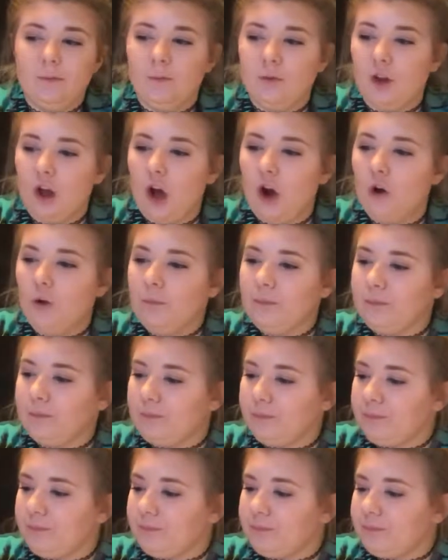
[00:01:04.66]
So
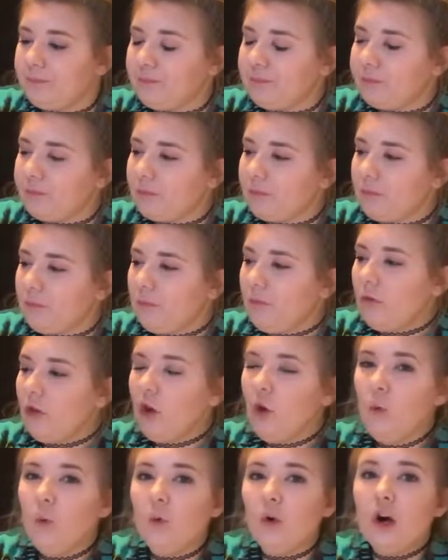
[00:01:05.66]

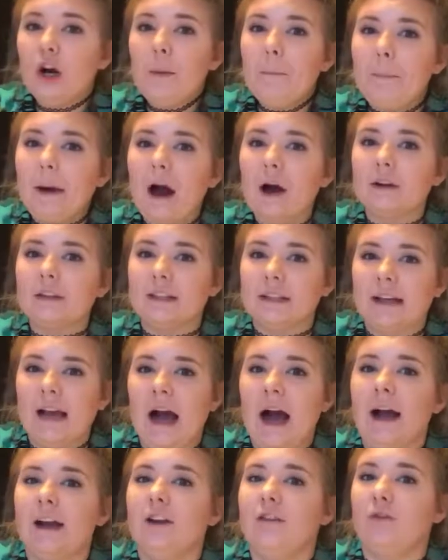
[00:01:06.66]
we're about to
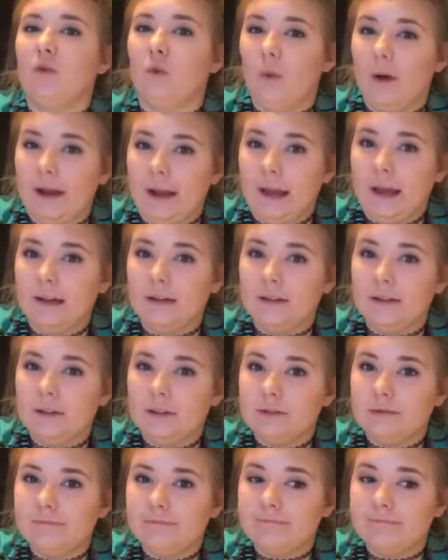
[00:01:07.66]
kind of wing it